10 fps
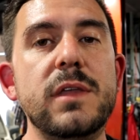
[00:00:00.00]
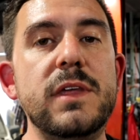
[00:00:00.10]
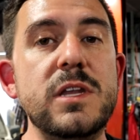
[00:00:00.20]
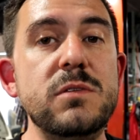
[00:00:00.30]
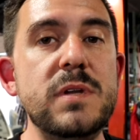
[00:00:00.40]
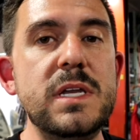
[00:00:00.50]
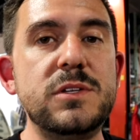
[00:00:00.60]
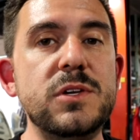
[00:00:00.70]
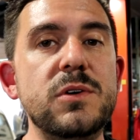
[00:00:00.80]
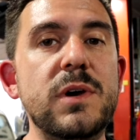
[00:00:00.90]
than you
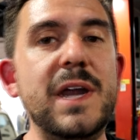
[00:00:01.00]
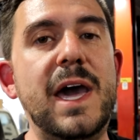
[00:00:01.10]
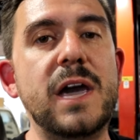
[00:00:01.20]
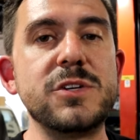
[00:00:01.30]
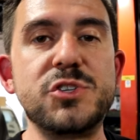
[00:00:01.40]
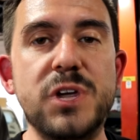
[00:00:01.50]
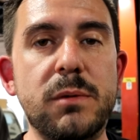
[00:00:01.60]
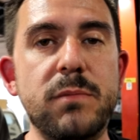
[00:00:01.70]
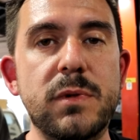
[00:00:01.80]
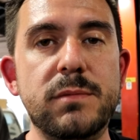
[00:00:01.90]
need to, and add a
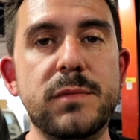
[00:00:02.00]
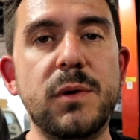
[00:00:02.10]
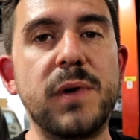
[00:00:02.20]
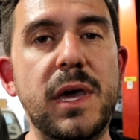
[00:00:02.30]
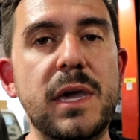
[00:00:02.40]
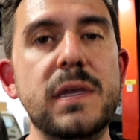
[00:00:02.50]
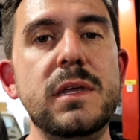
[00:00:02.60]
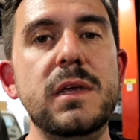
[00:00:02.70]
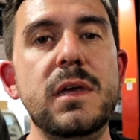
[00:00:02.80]
shim, okay?